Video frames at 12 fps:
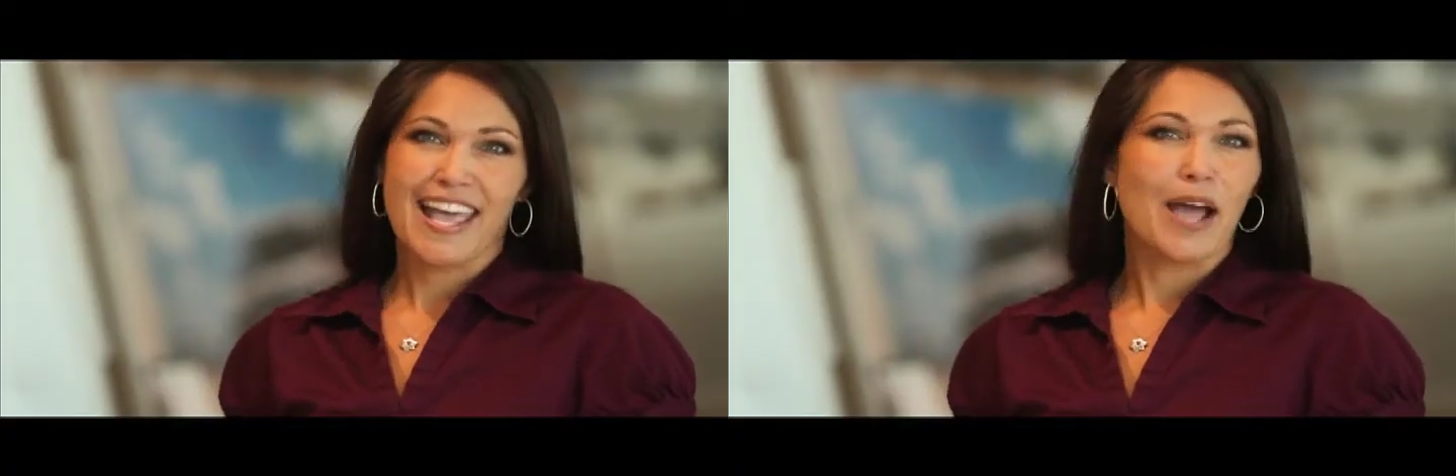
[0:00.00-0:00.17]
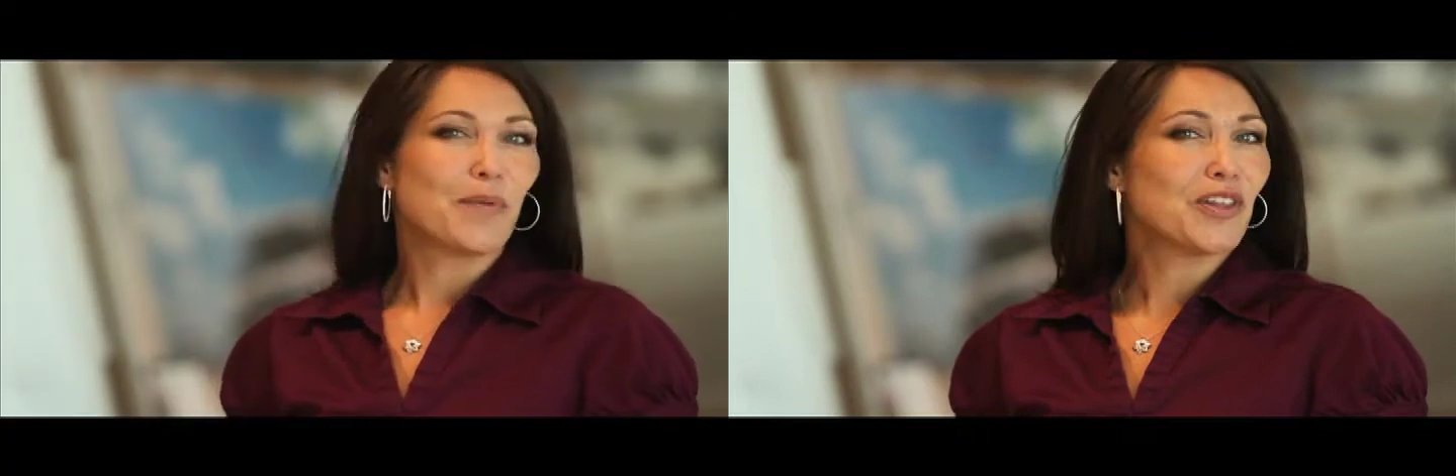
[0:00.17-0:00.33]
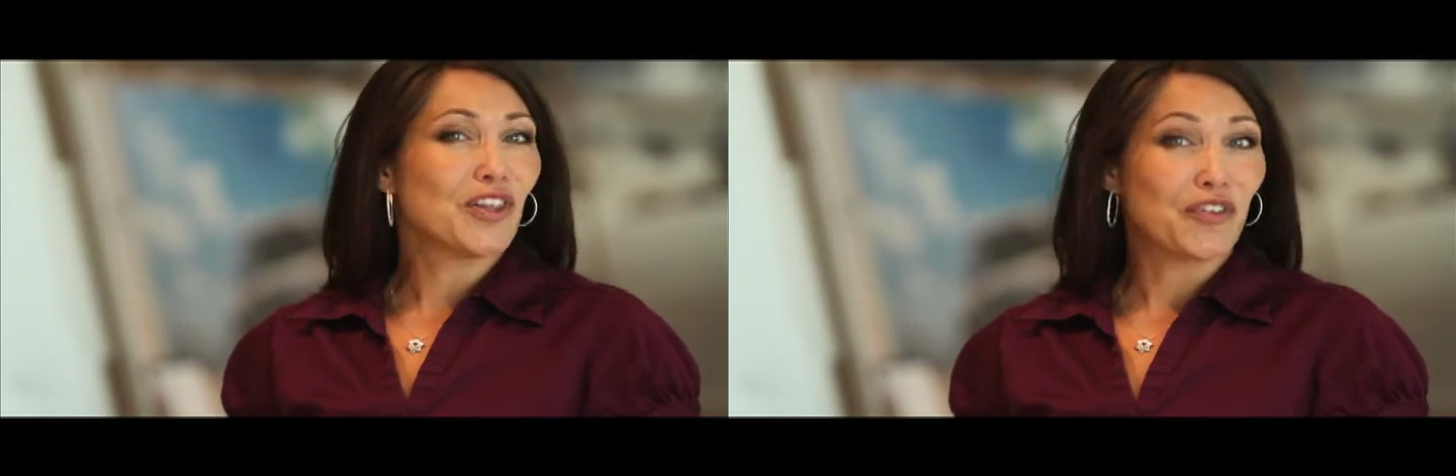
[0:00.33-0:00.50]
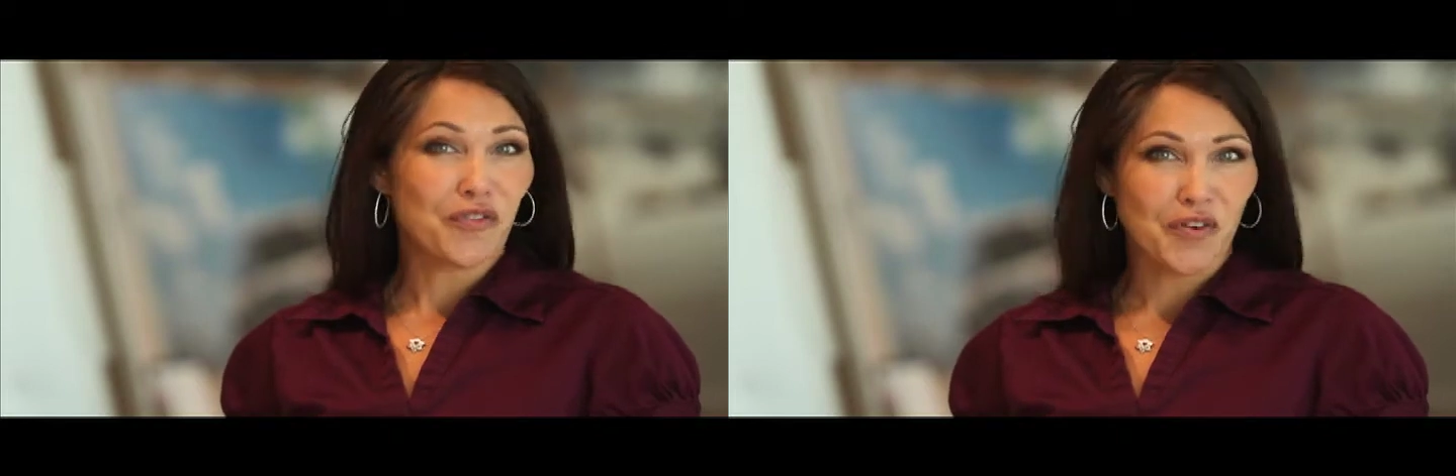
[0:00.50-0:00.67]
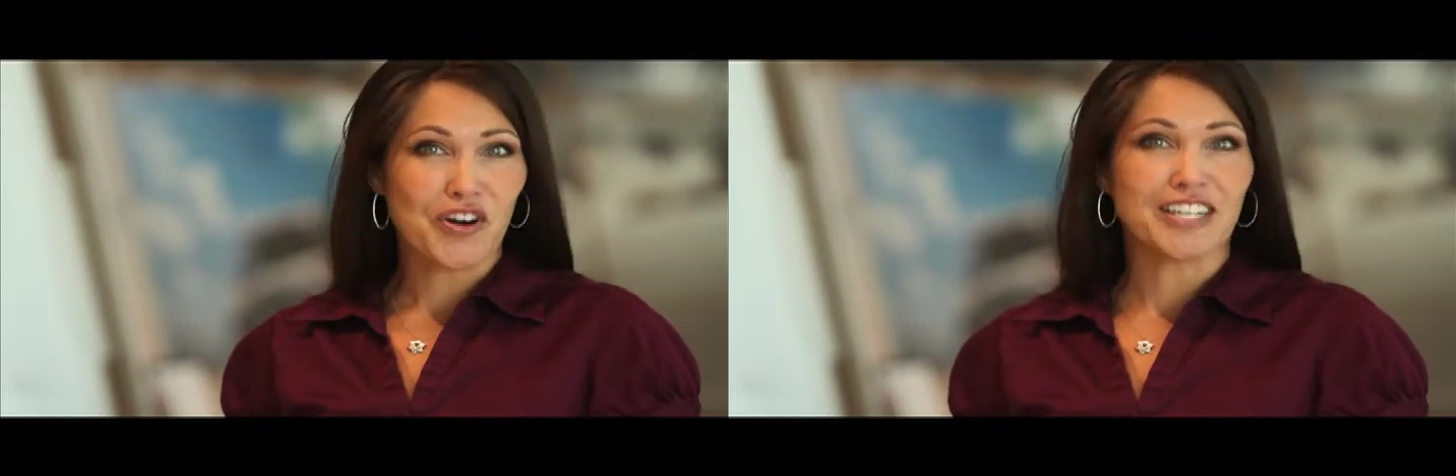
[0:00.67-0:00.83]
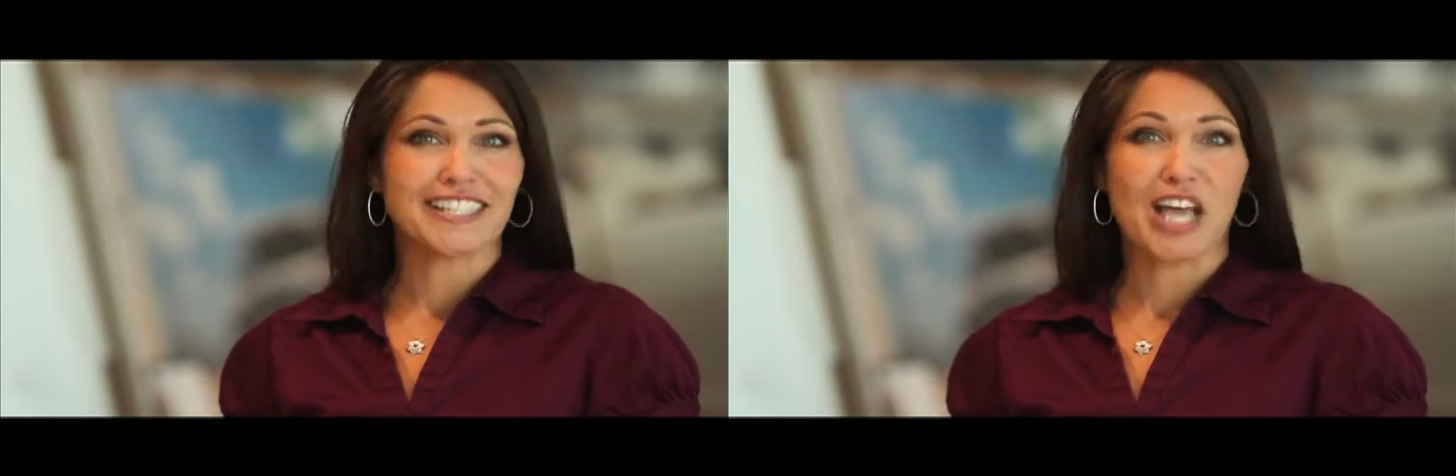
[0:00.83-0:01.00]
and we look
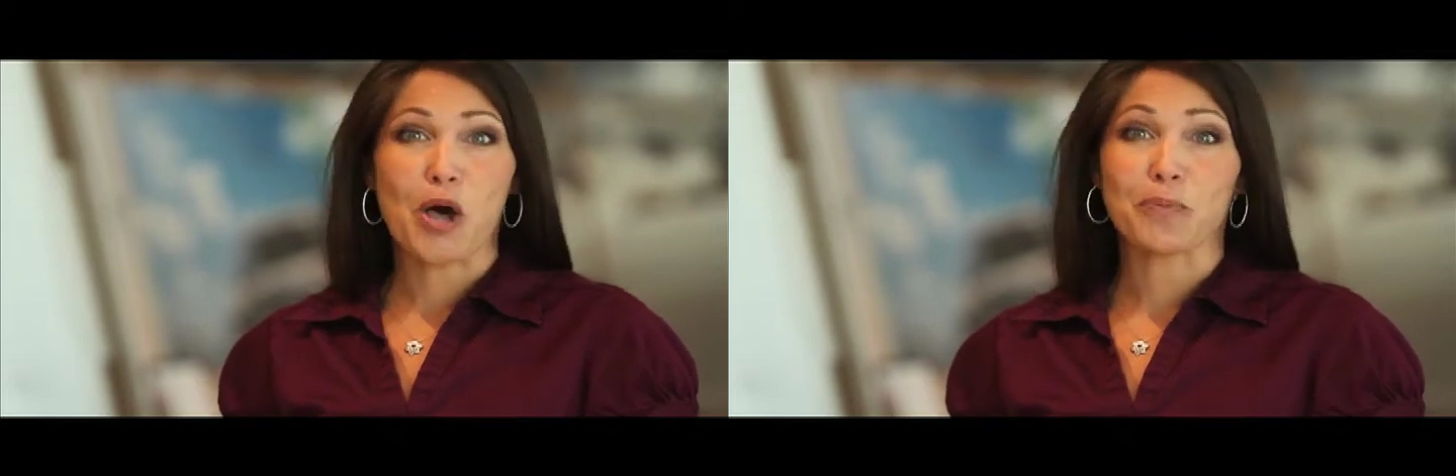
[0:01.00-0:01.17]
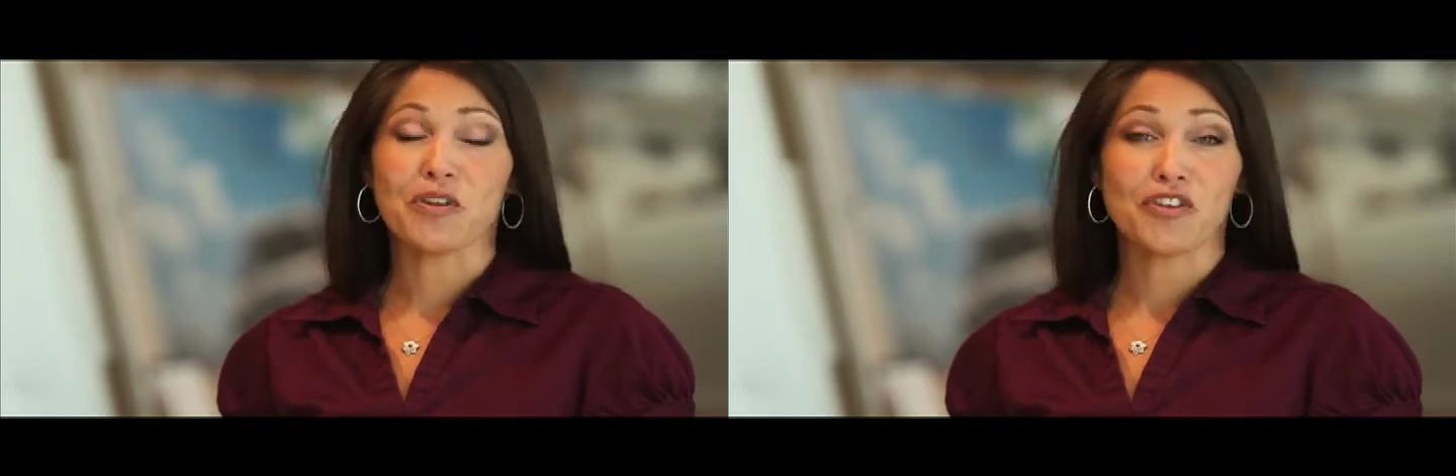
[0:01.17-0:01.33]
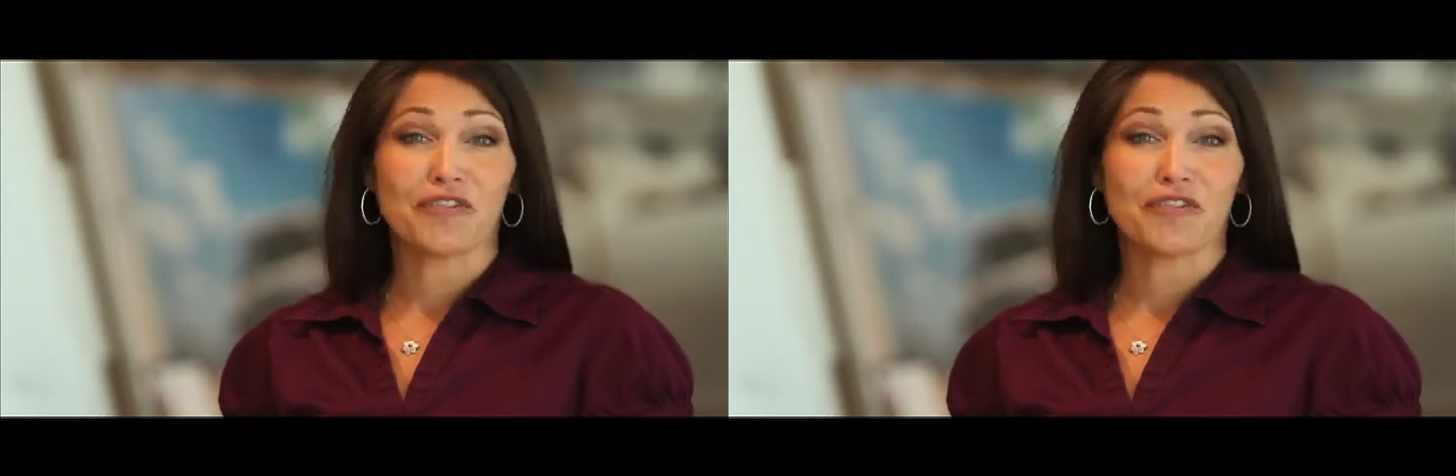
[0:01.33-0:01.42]
forward to helping you